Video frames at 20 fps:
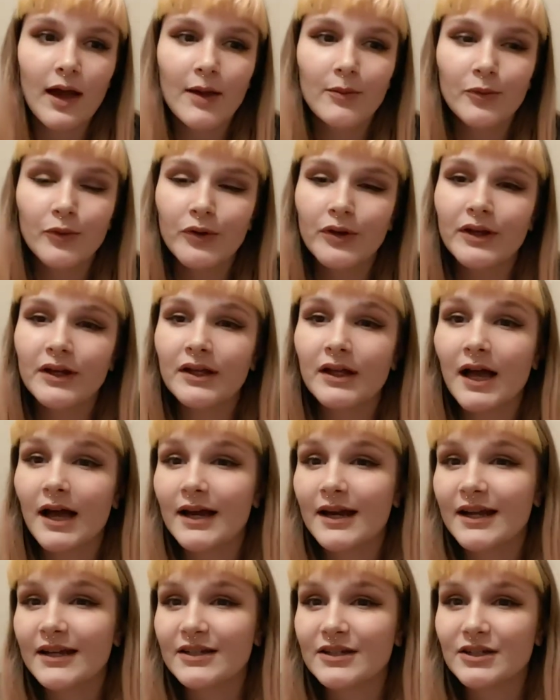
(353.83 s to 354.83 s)
I'm really
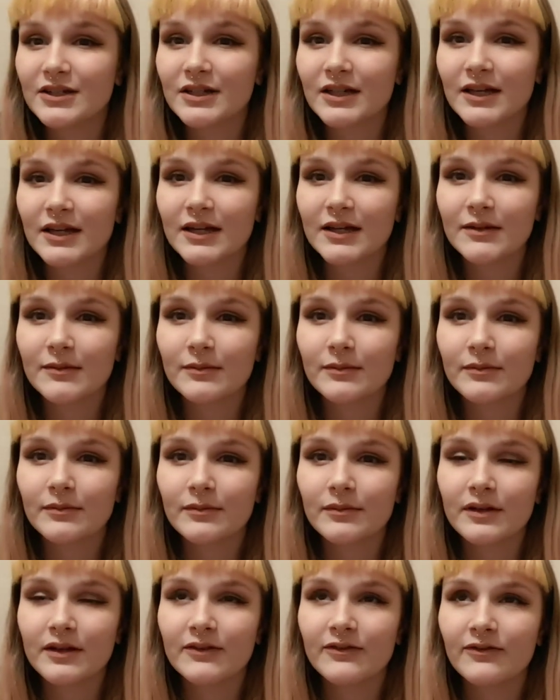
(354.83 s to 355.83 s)
glad I took him.
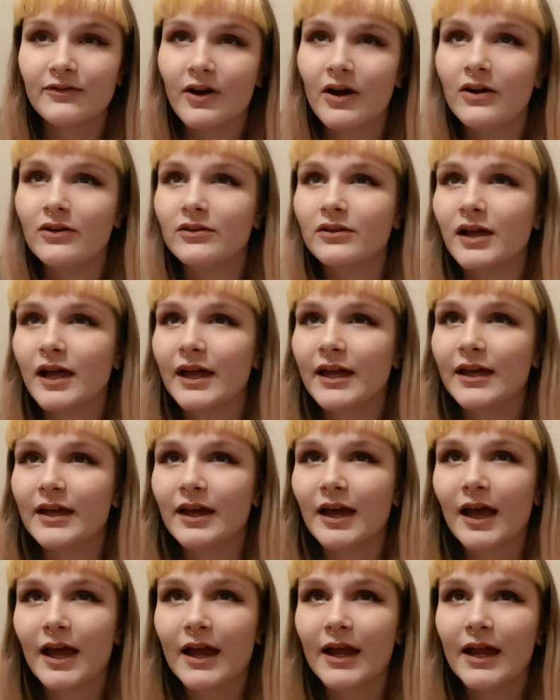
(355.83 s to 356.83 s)
It felt
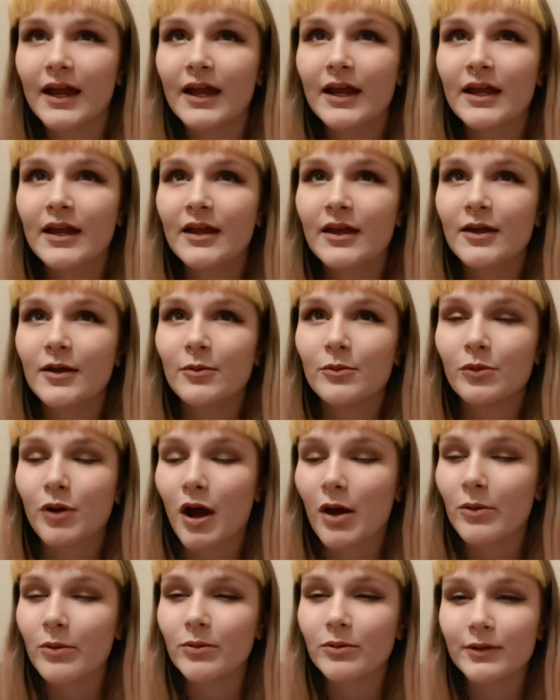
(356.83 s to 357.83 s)
like I
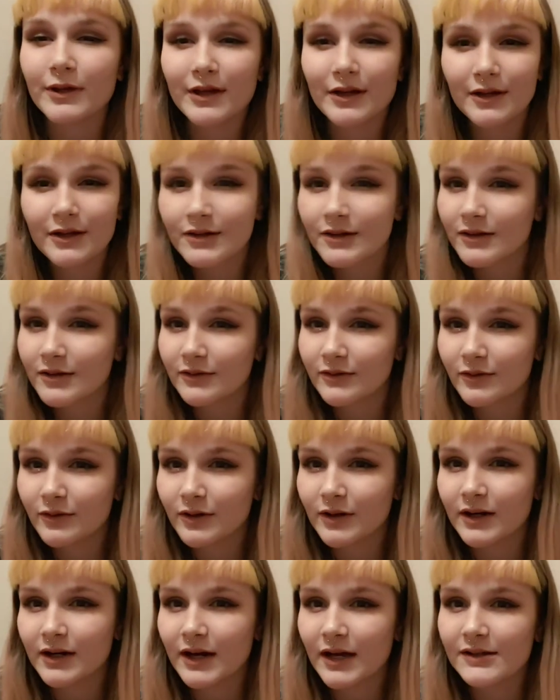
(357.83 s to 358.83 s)
probably couldn't
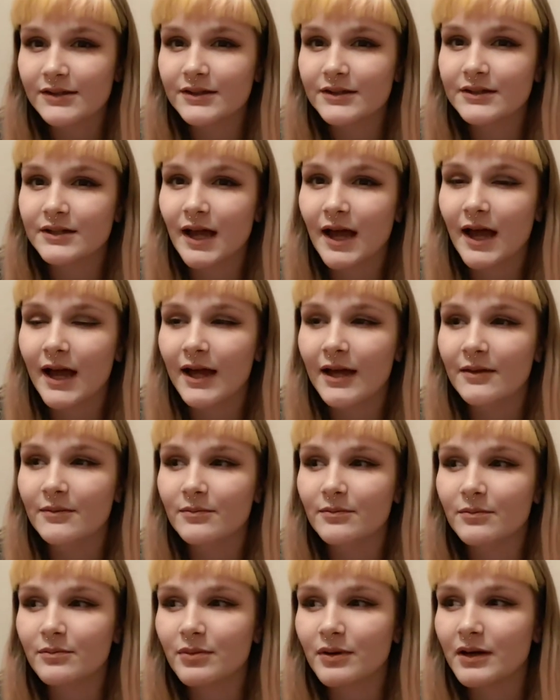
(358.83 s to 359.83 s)
afford it at the
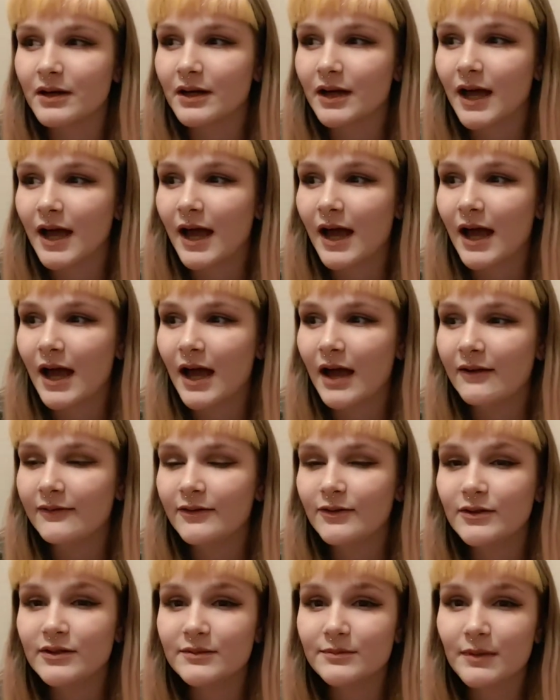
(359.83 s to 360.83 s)
time, but
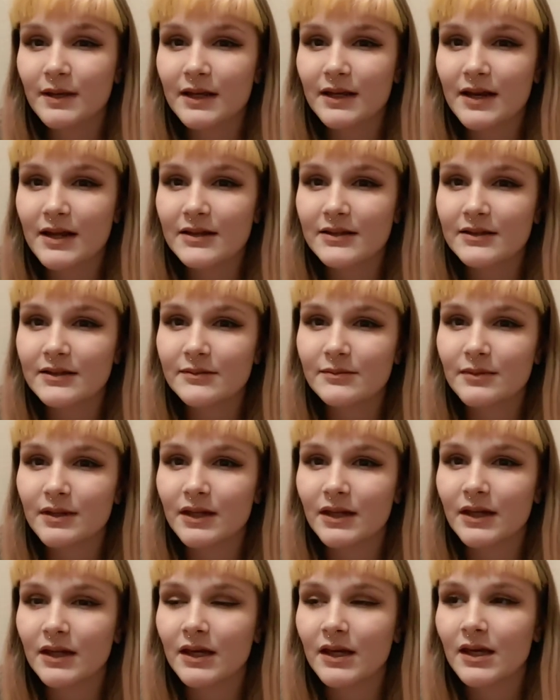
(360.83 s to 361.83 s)
I've always made ends
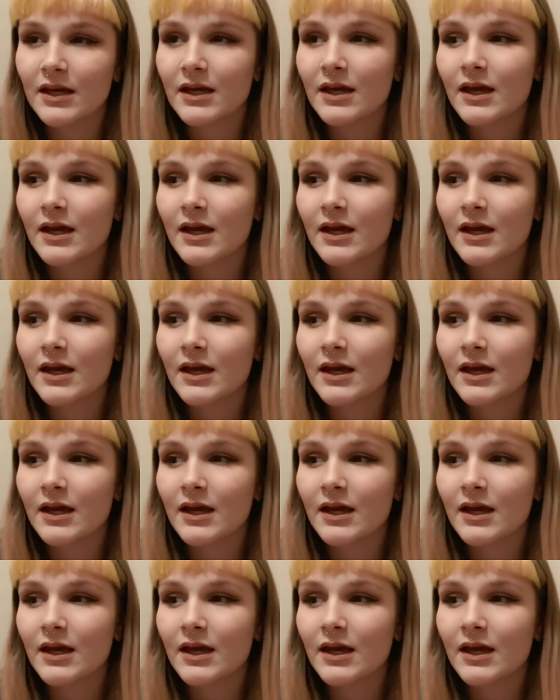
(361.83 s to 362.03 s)
meet,